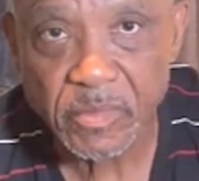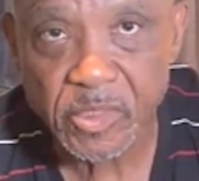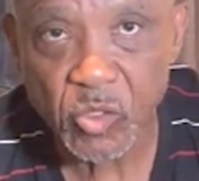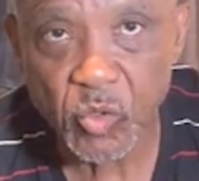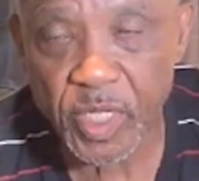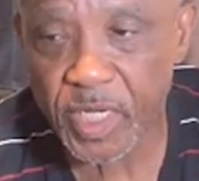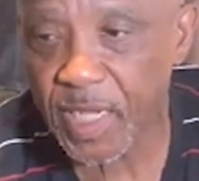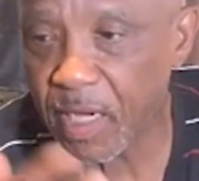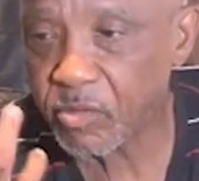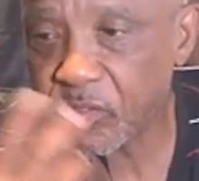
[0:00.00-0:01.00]
So one day
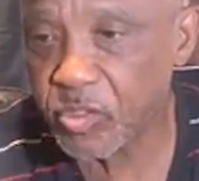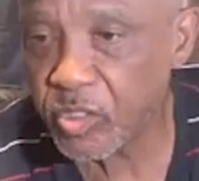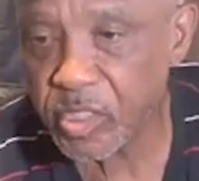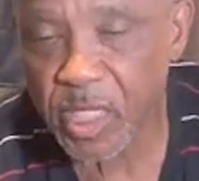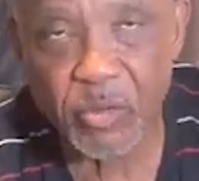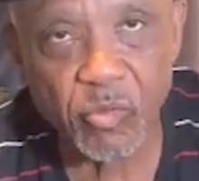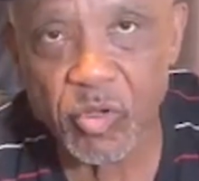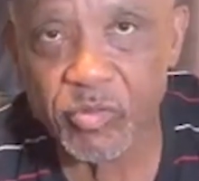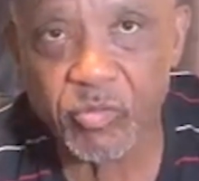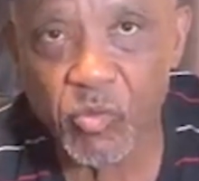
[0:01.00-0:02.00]
I was thirsty, I was
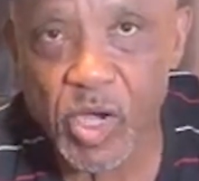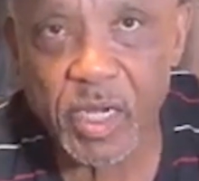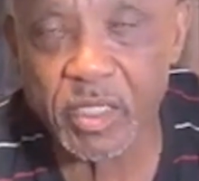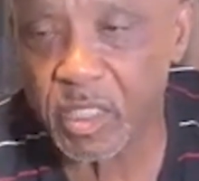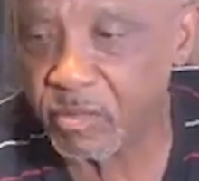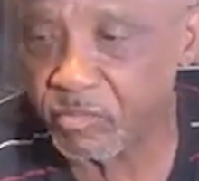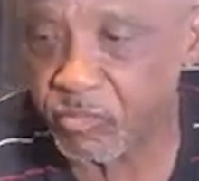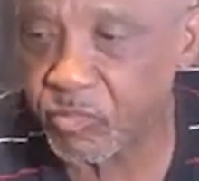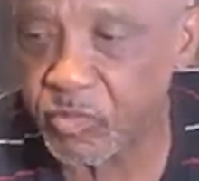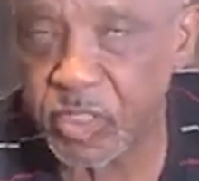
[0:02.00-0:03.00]
wanting some water,
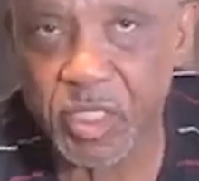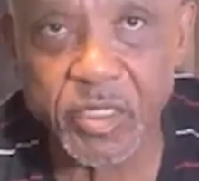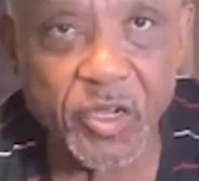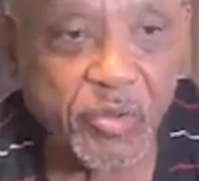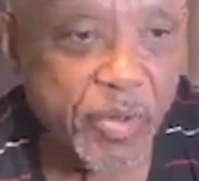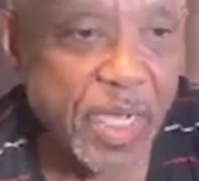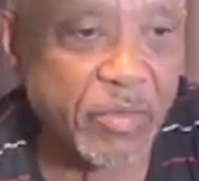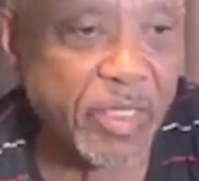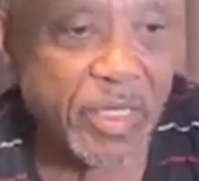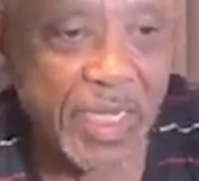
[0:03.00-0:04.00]
and
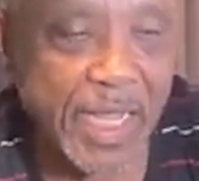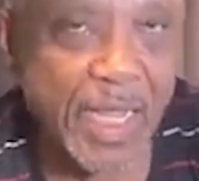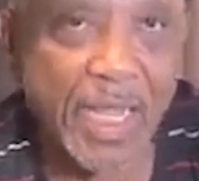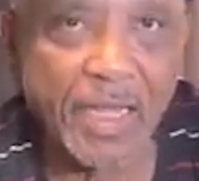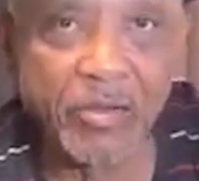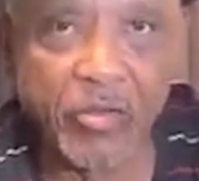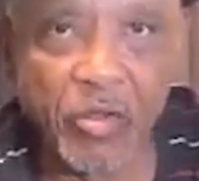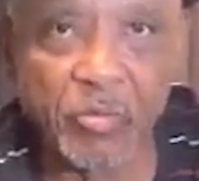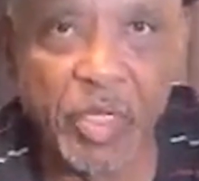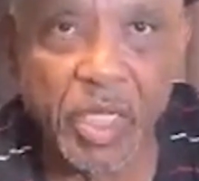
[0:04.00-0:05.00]
everybody's in the line, you know
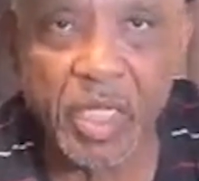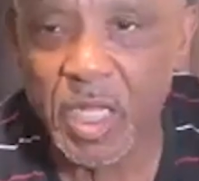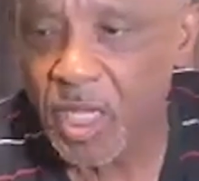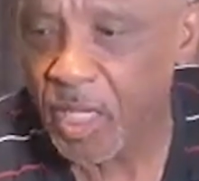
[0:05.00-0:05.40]
what I mean?